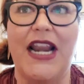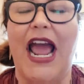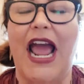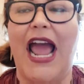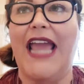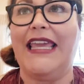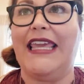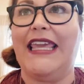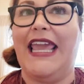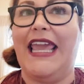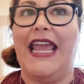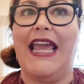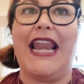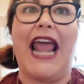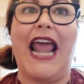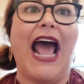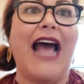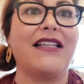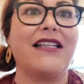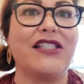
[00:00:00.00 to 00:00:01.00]
I can
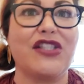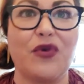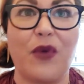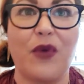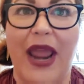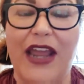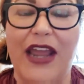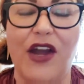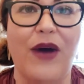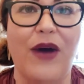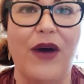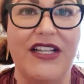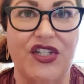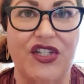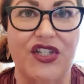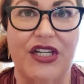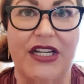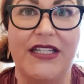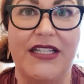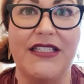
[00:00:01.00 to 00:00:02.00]
ask the right
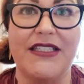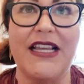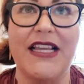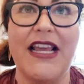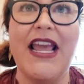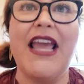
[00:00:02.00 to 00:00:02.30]
questions.